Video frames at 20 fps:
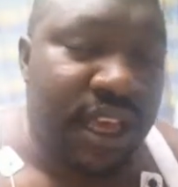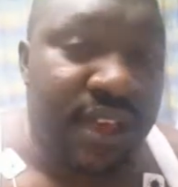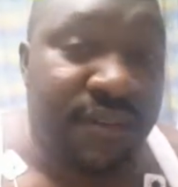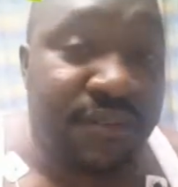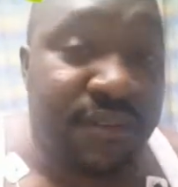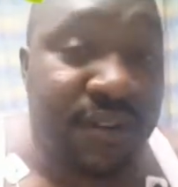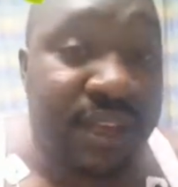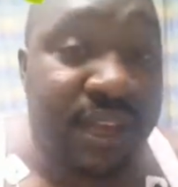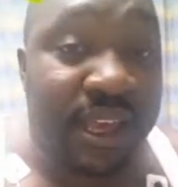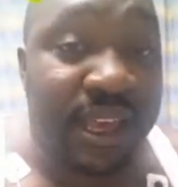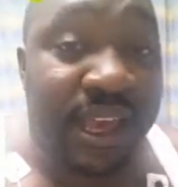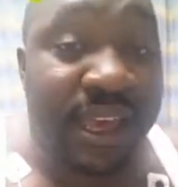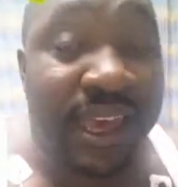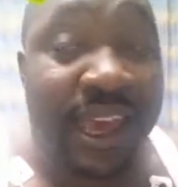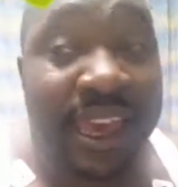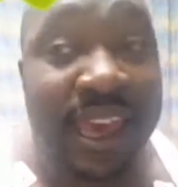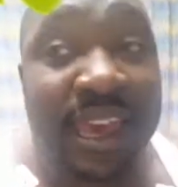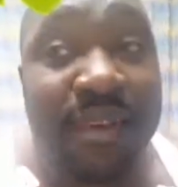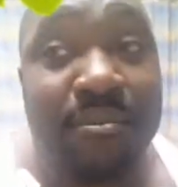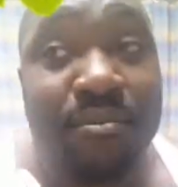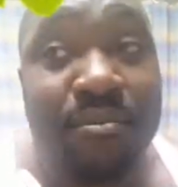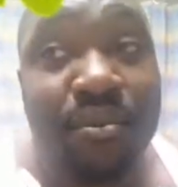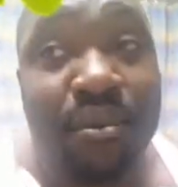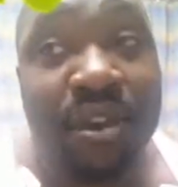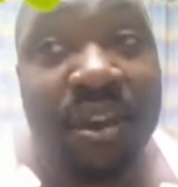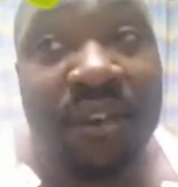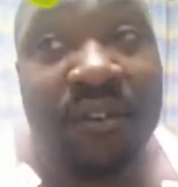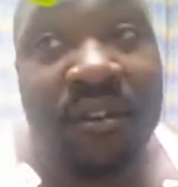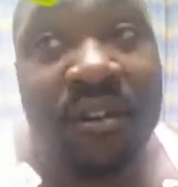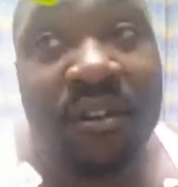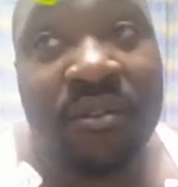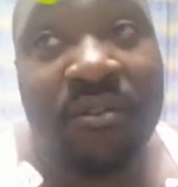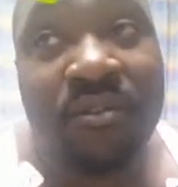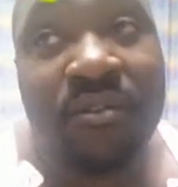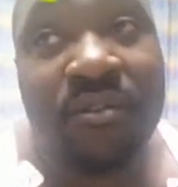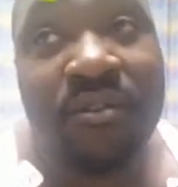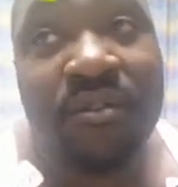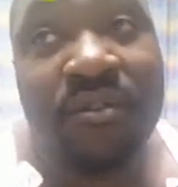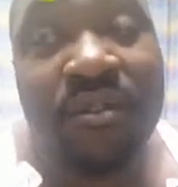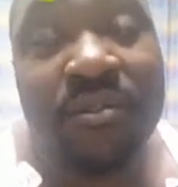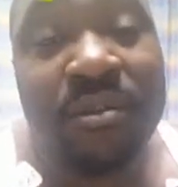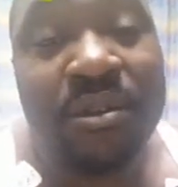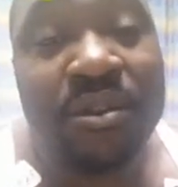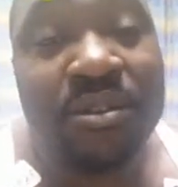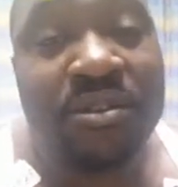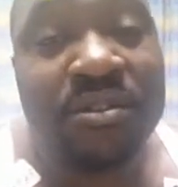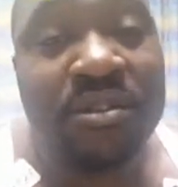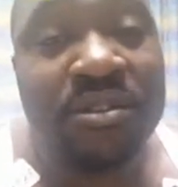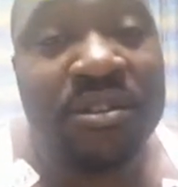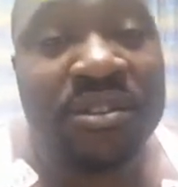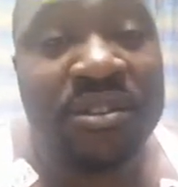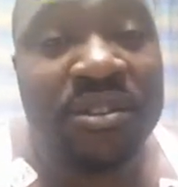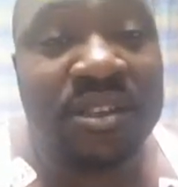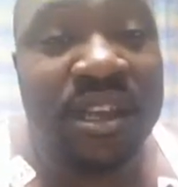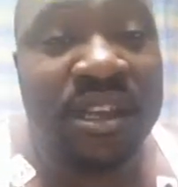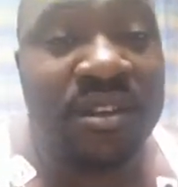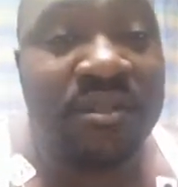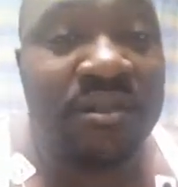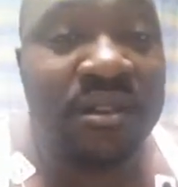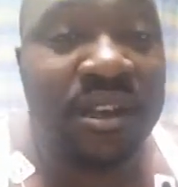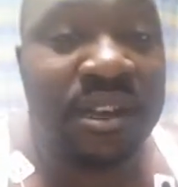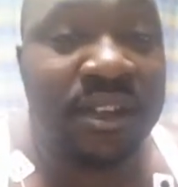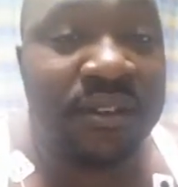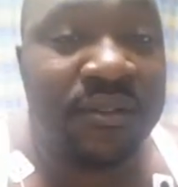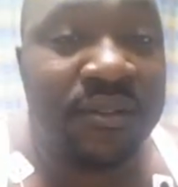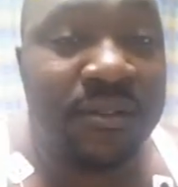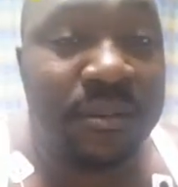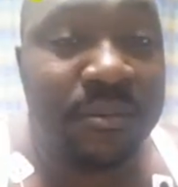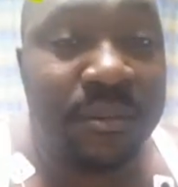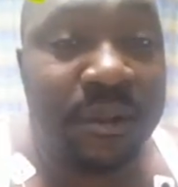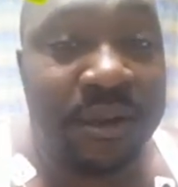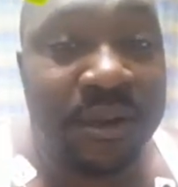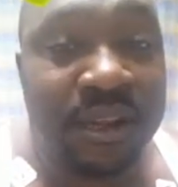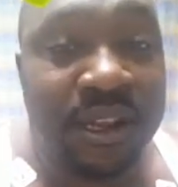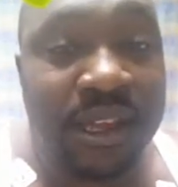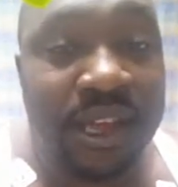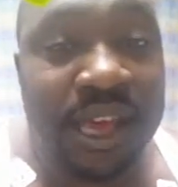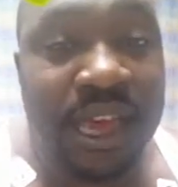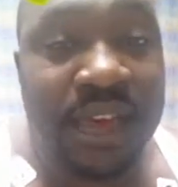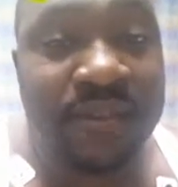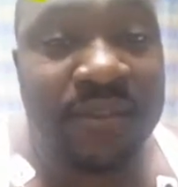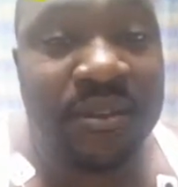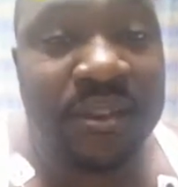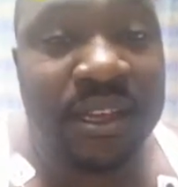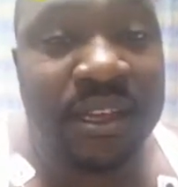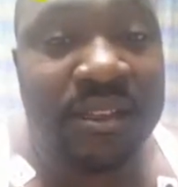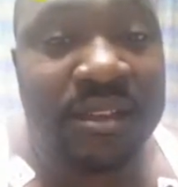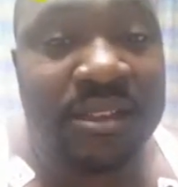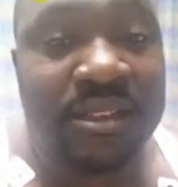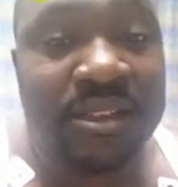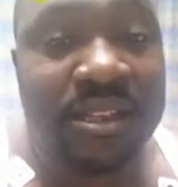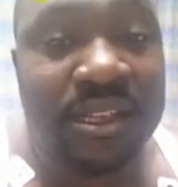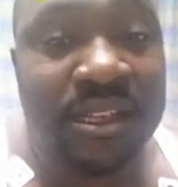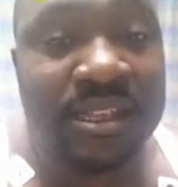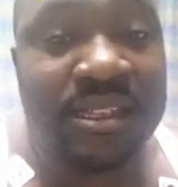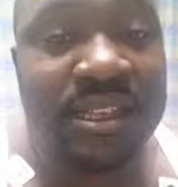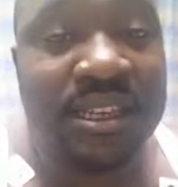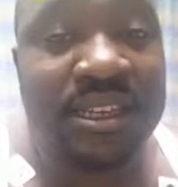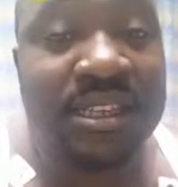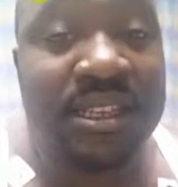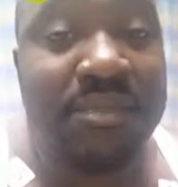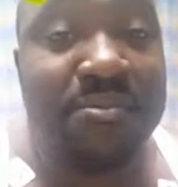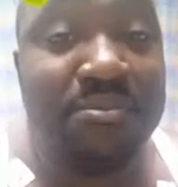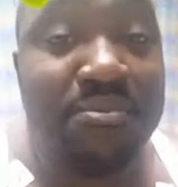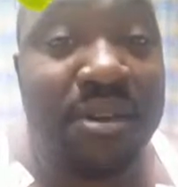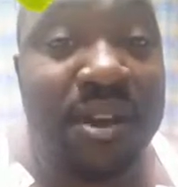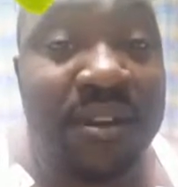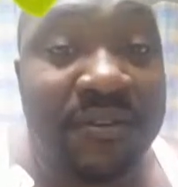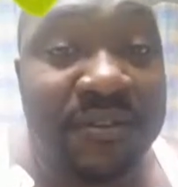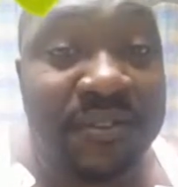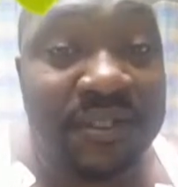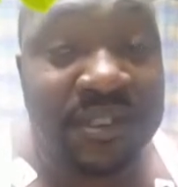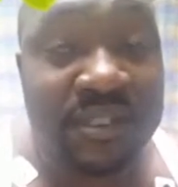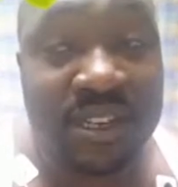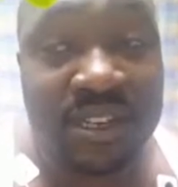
I feel like I can't breathe, and for me to, to, to, get a relief from the pain, like I have to like take, take deep breaths,